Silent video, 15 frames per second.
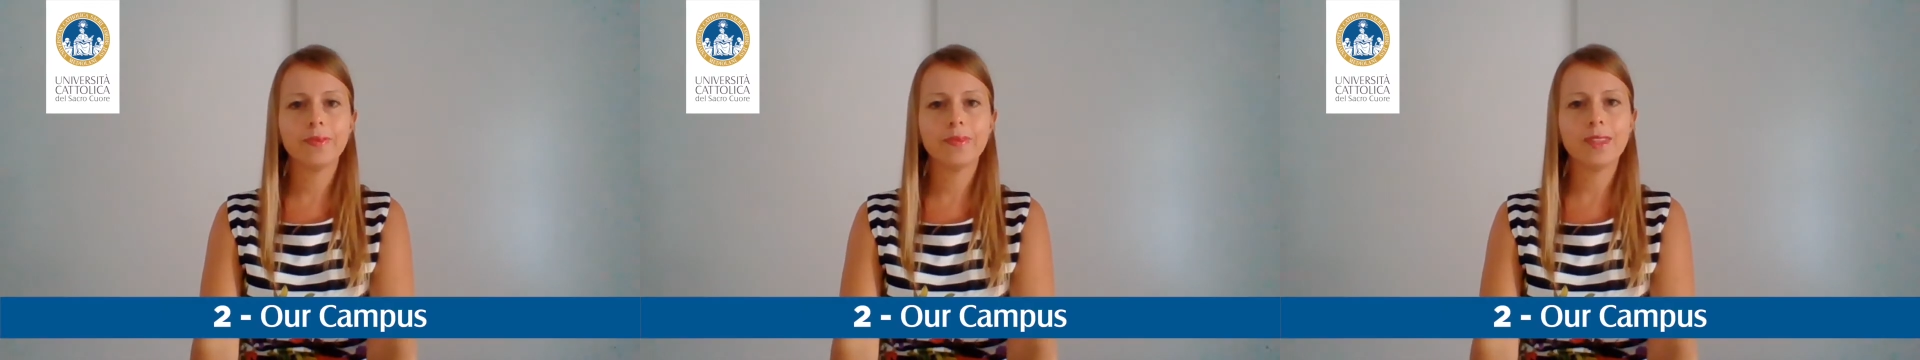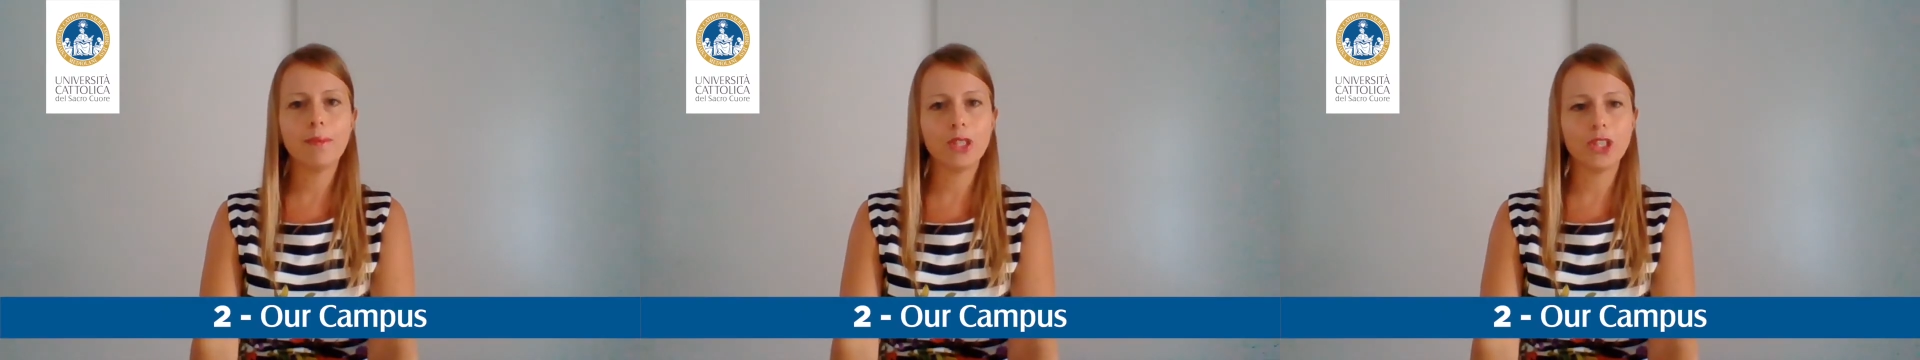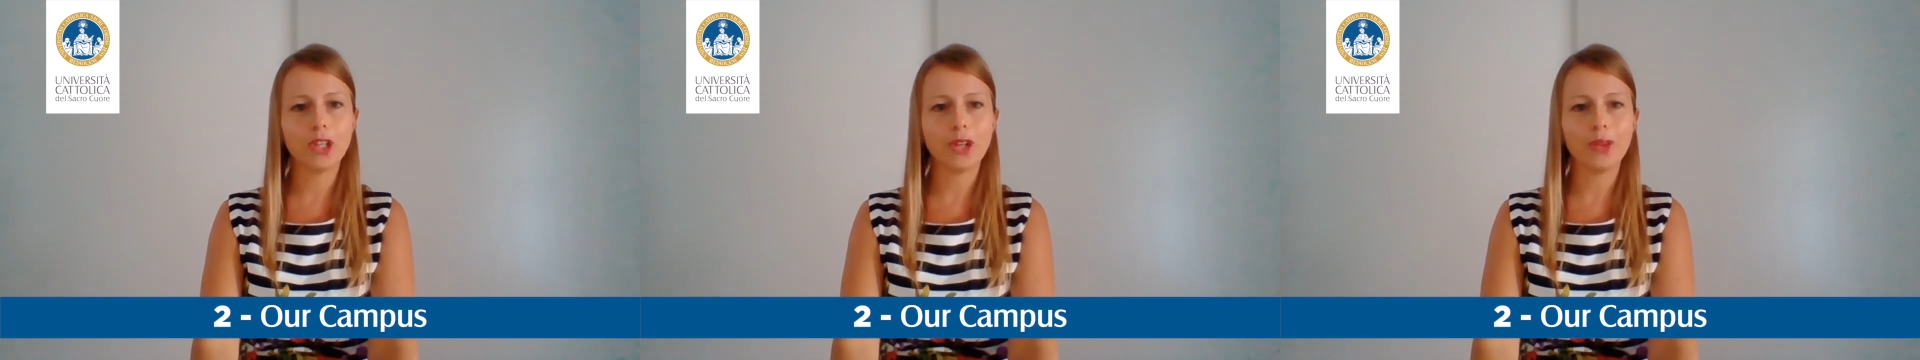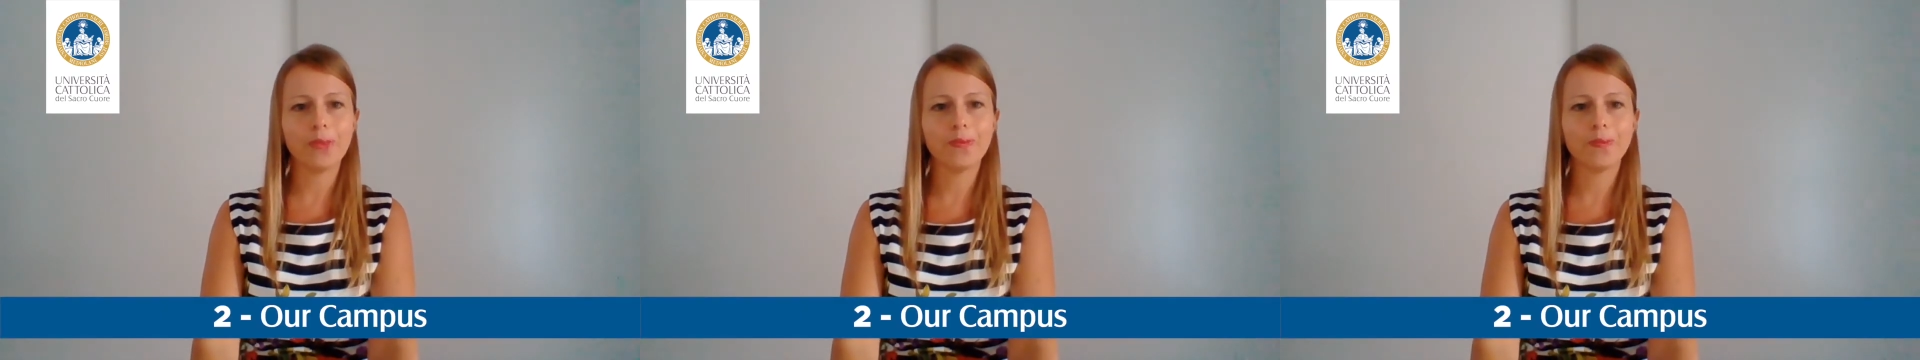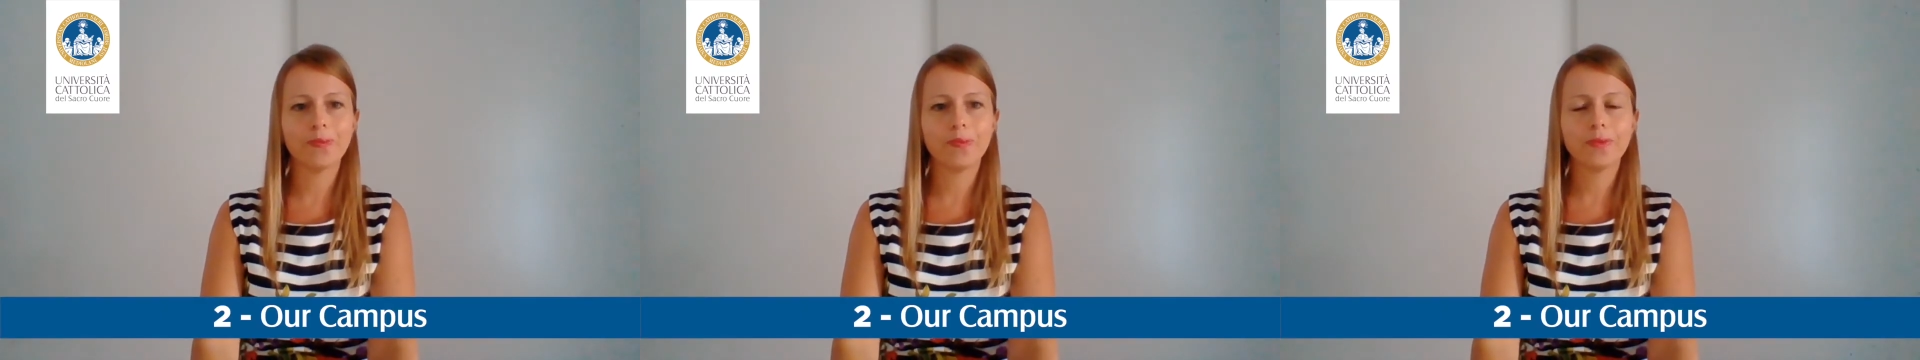Number
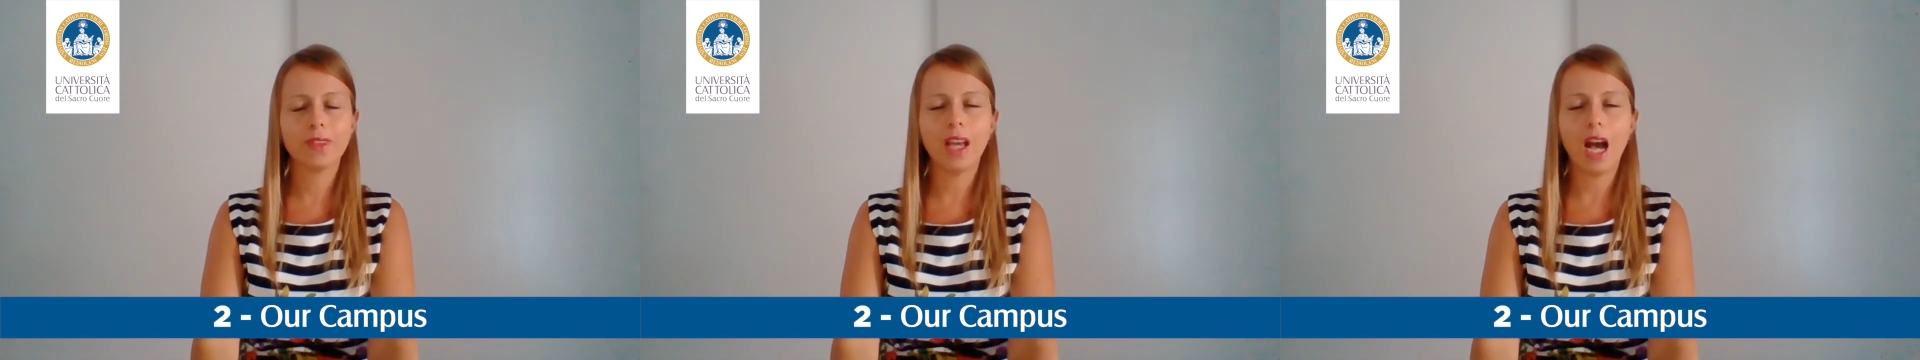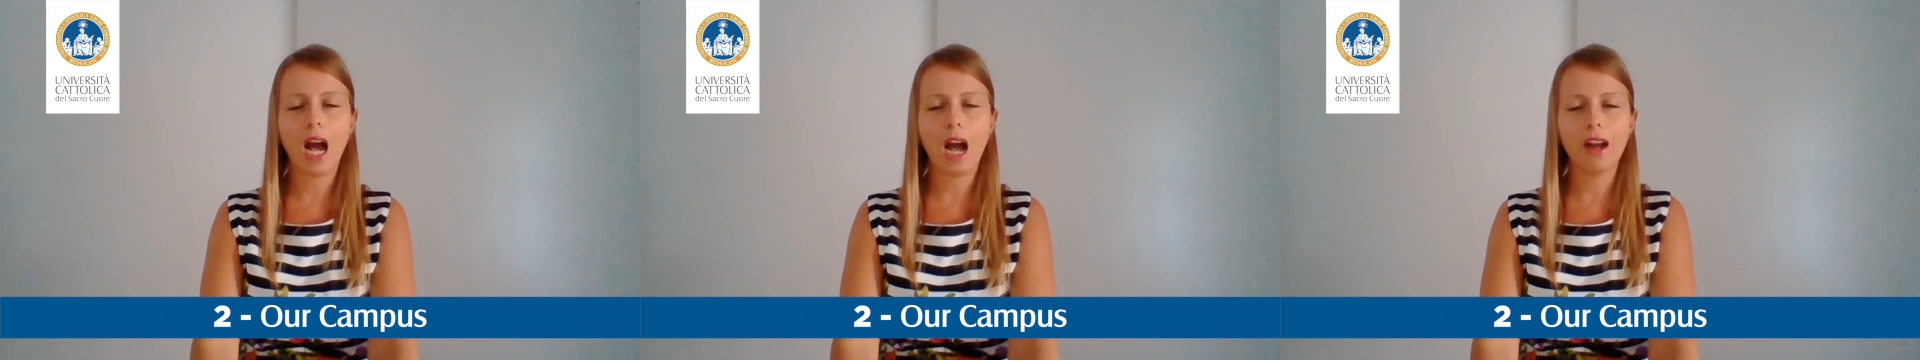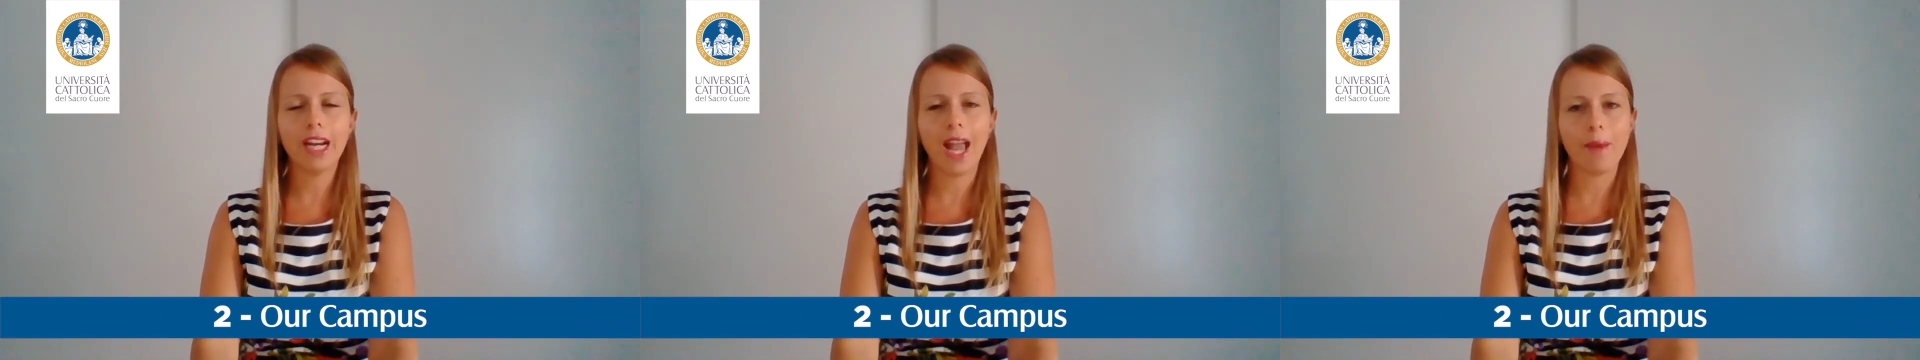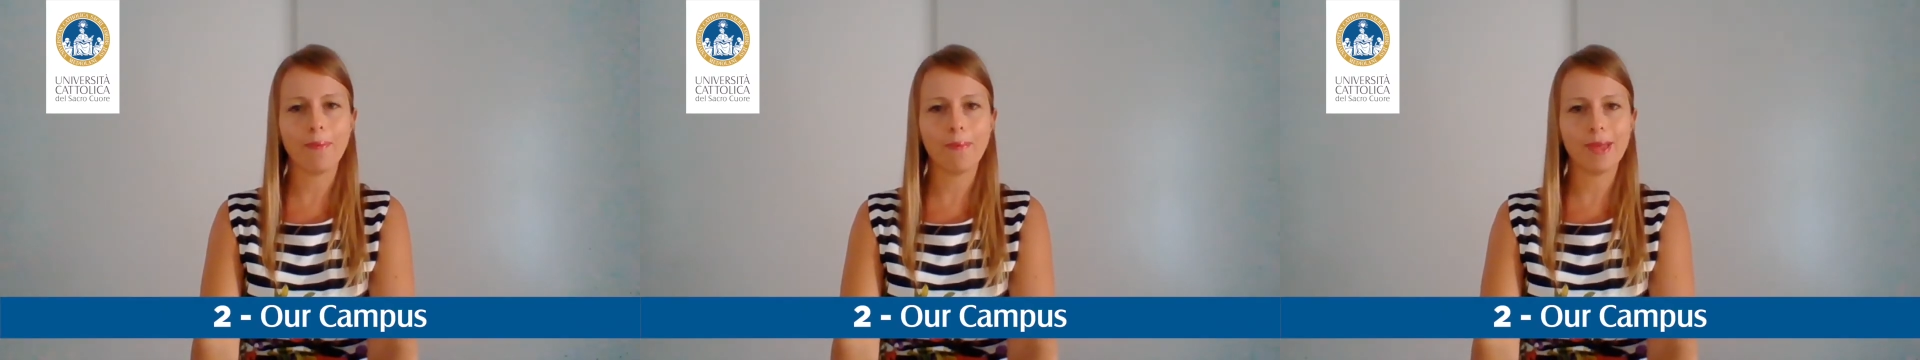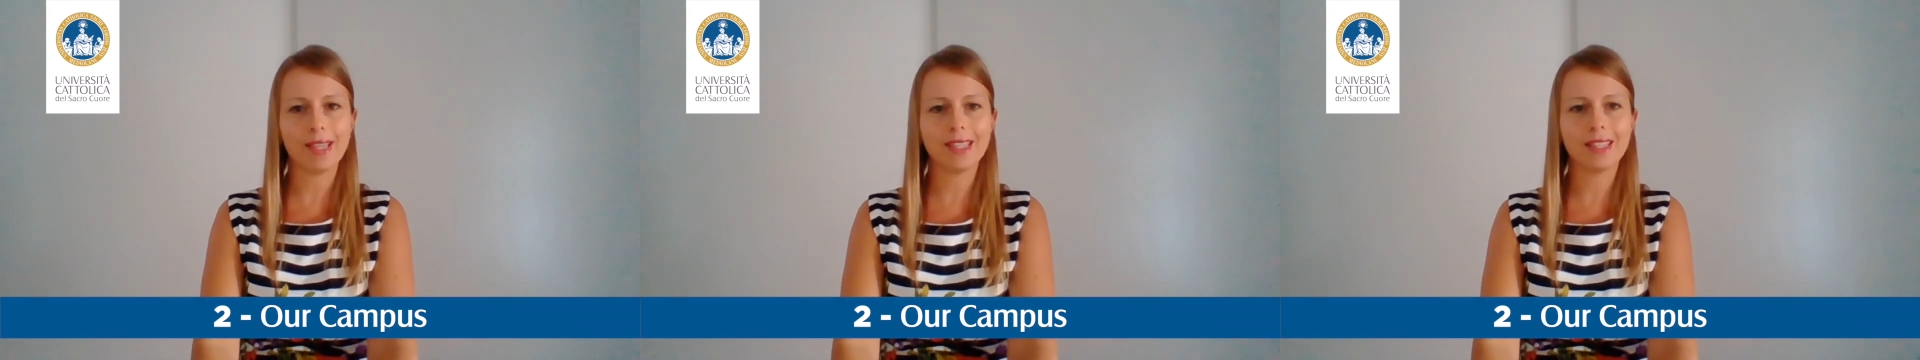two, our
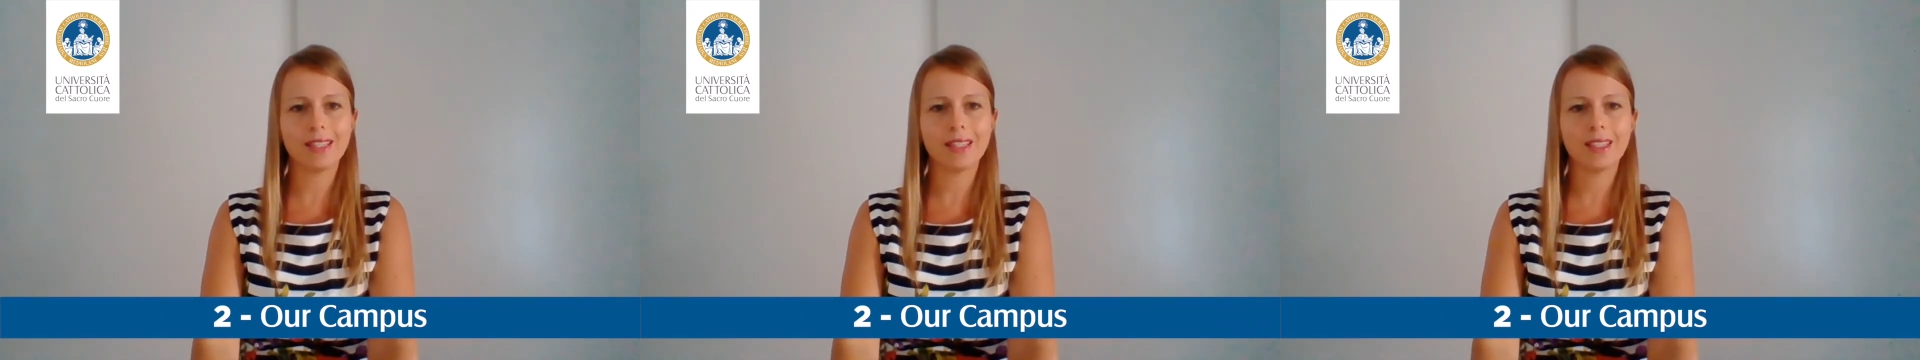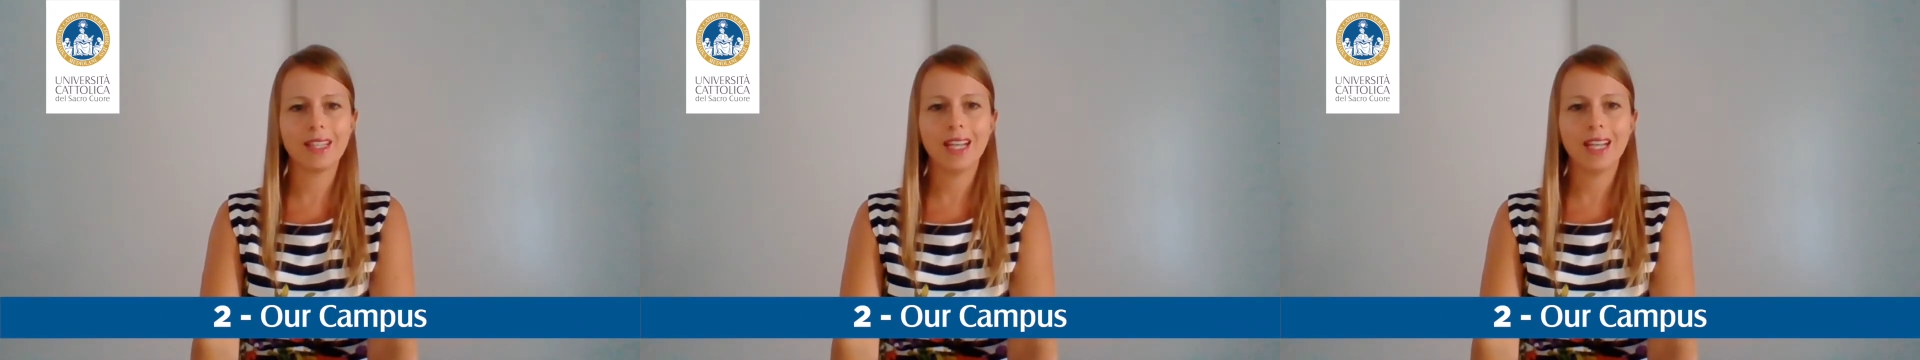campus.